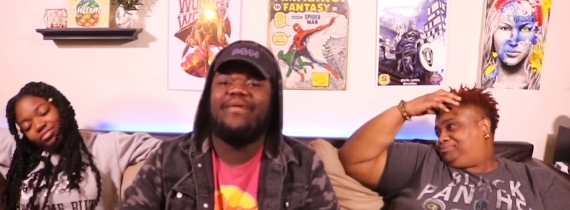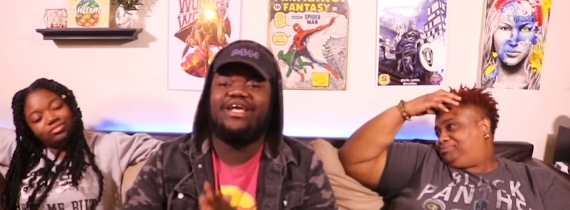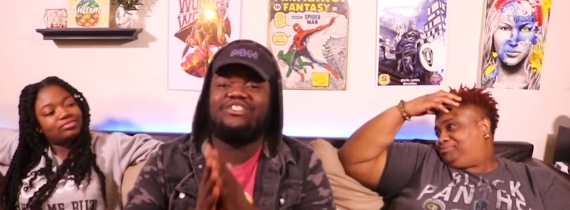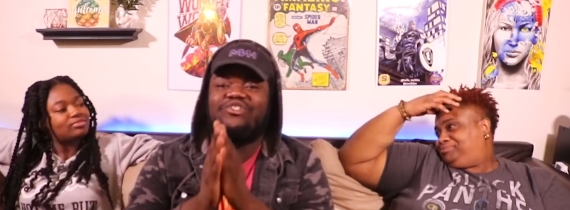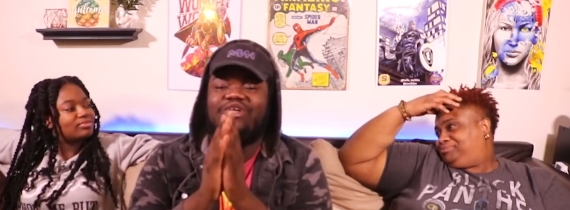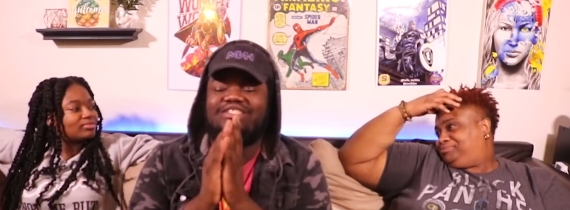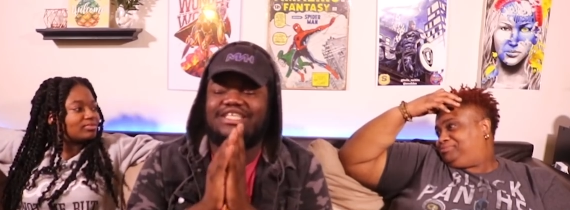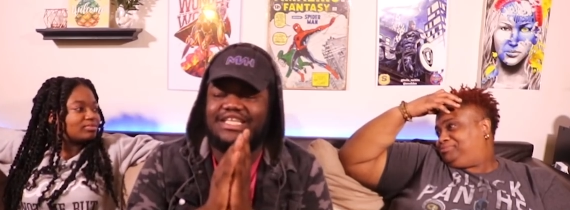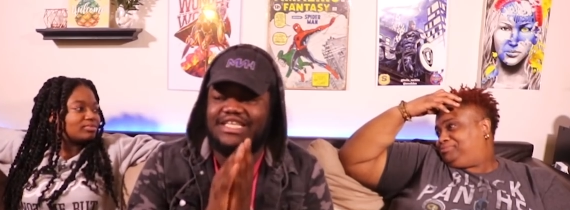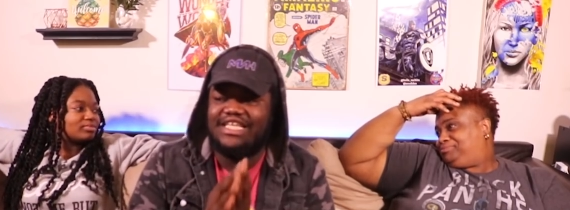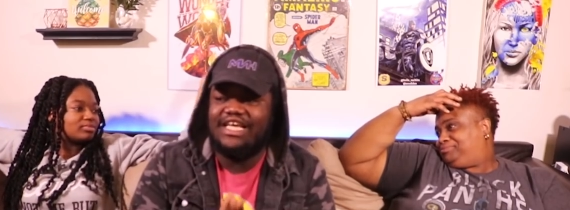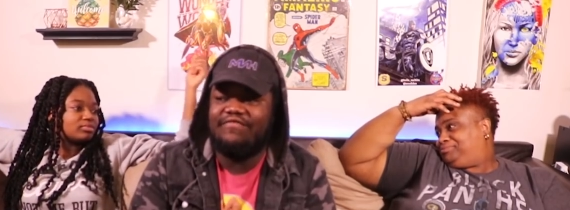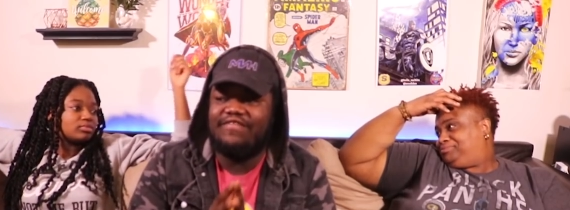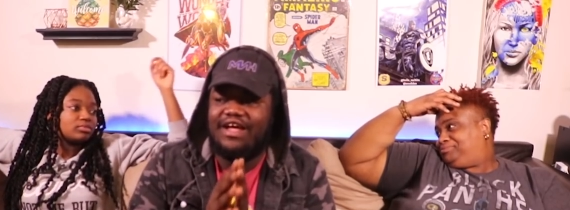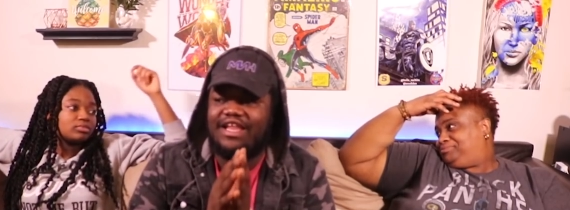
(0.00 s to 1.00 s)
Speaker 1: Make sure to
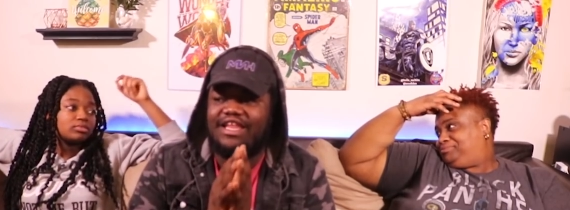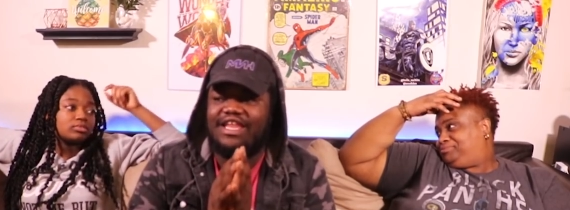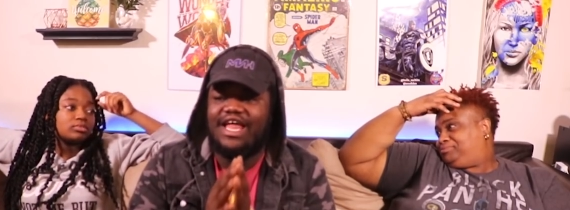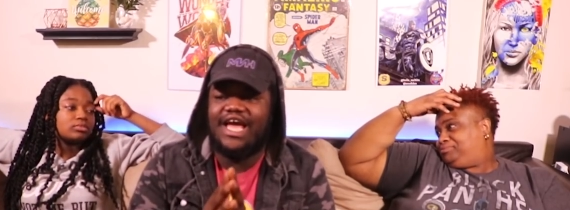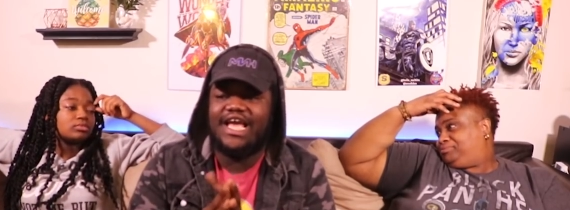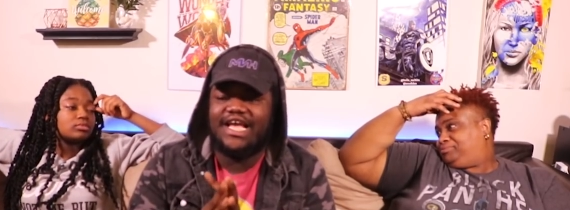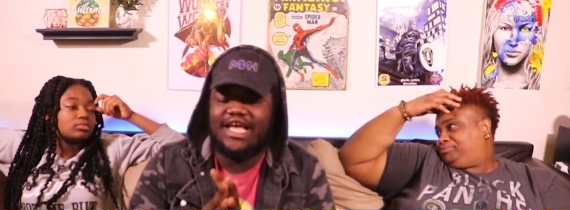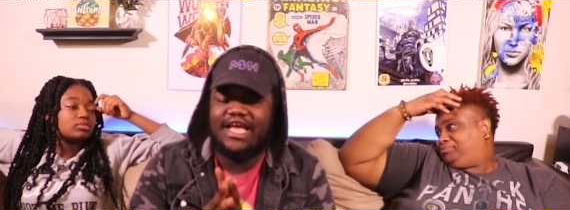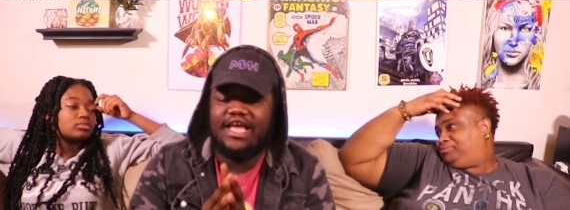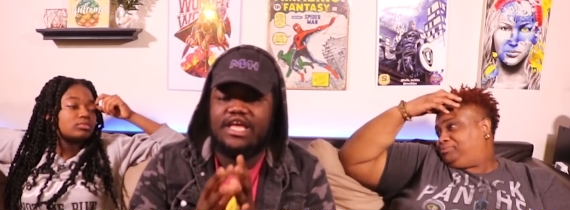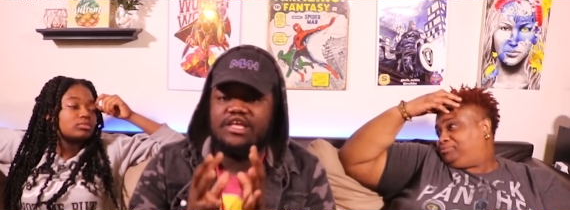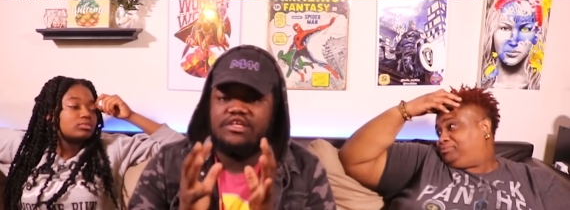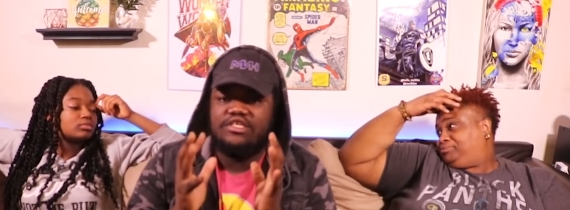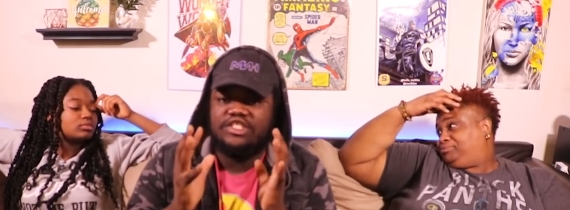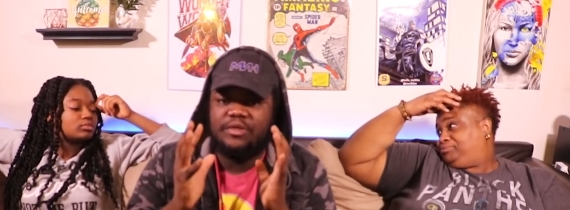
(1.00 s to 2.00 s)
leave a like,
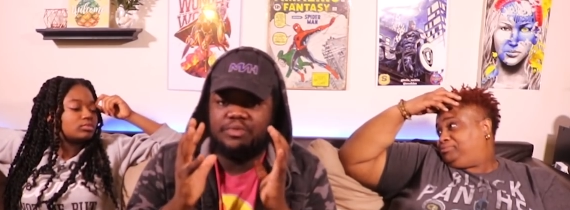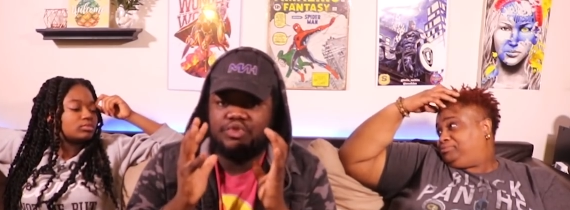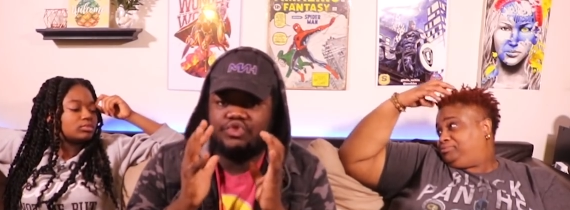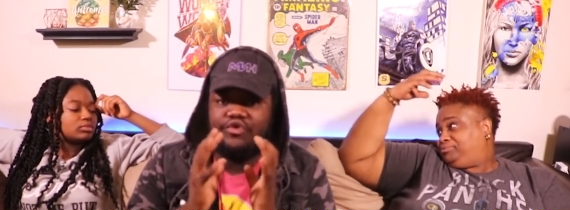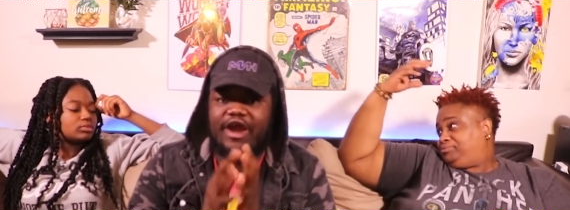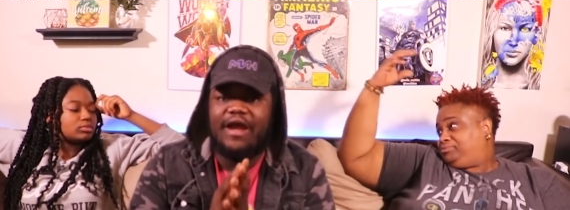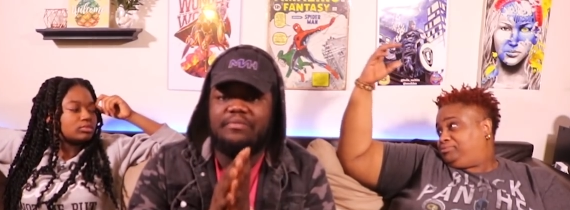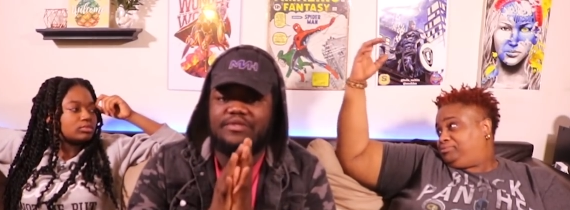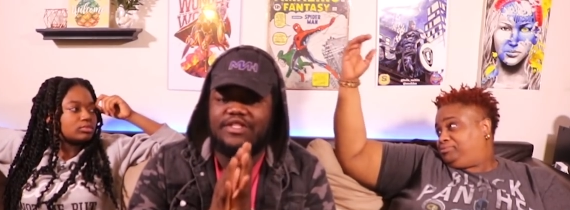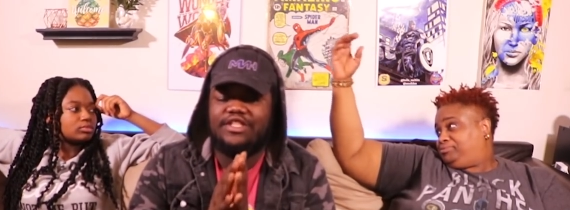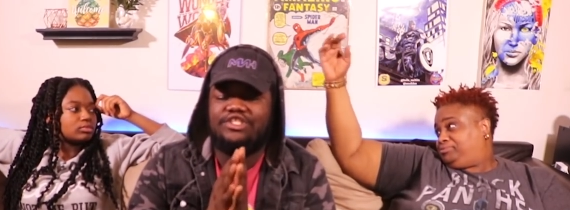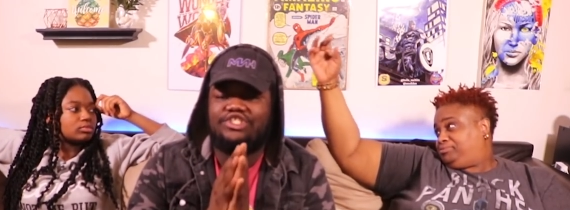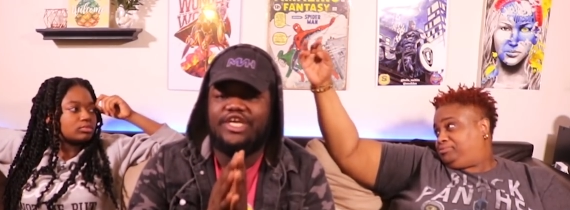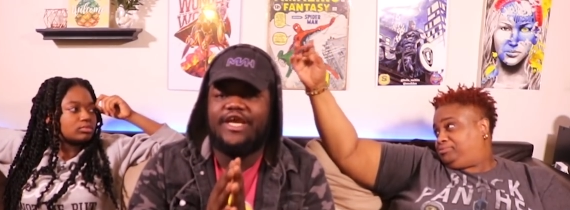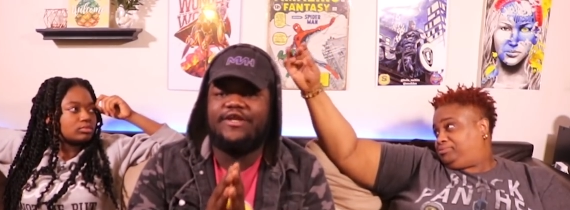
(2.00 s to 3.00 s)
subscribe to the
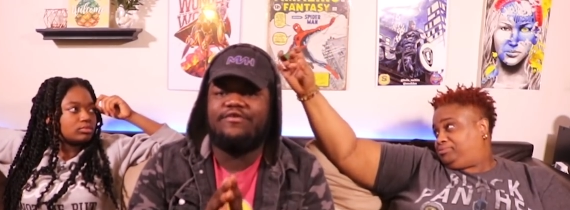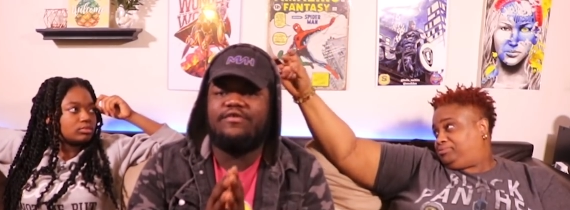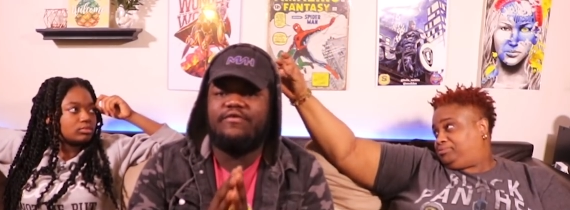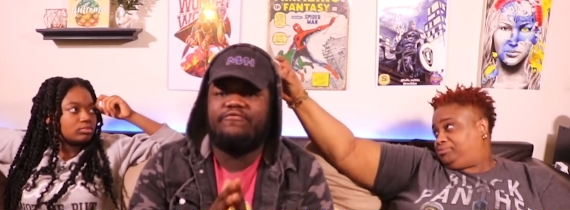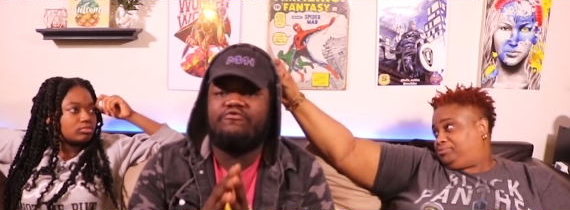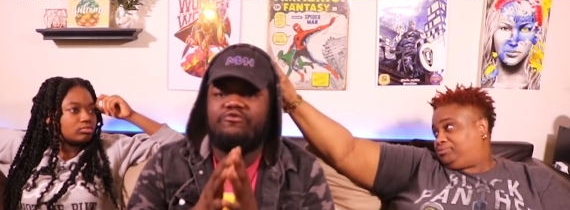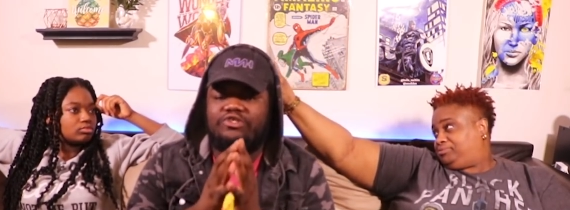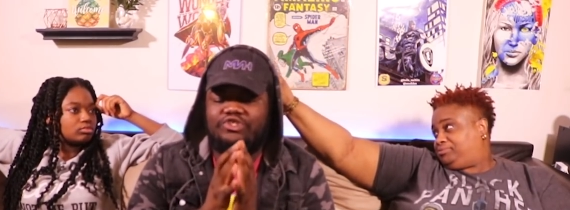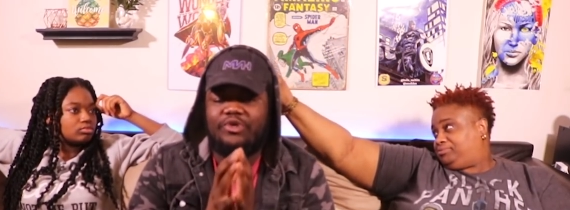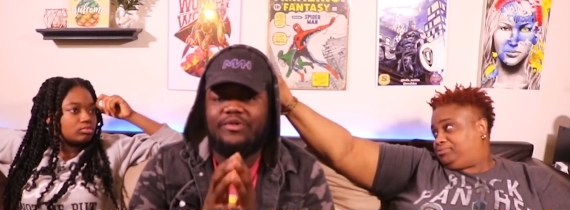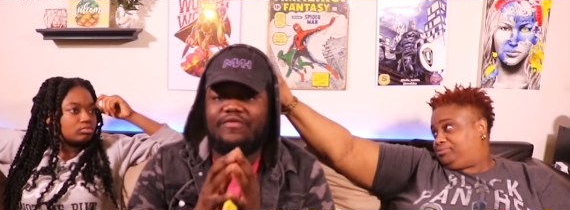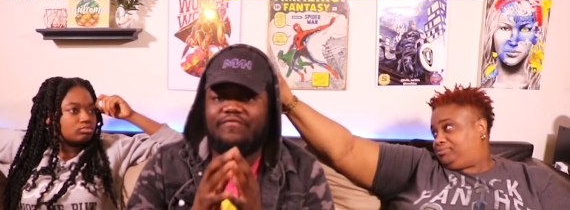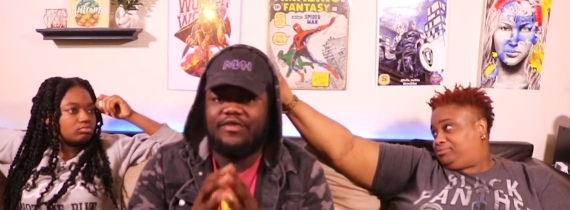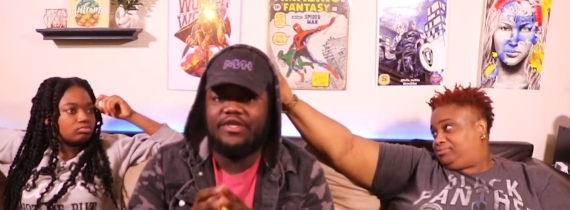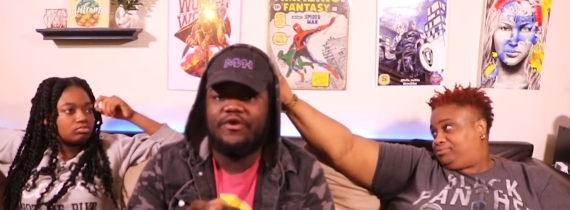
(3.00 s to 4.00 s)
channel if you enjoyed
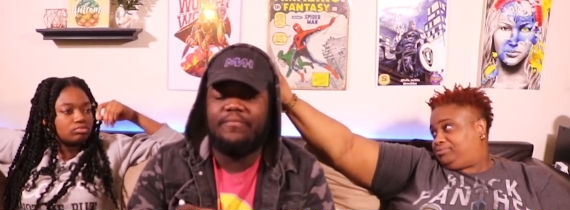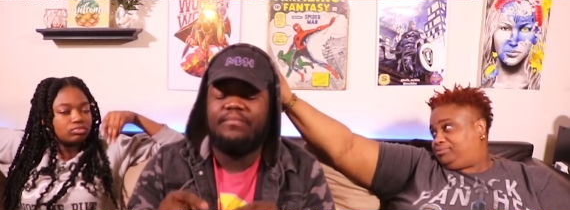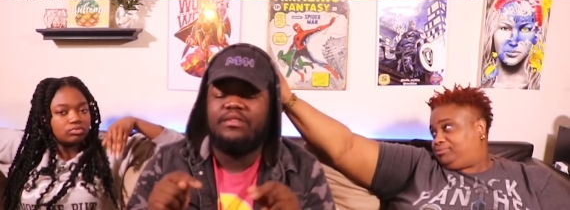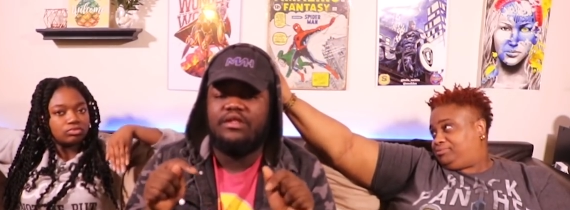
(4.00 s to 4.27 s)
the video.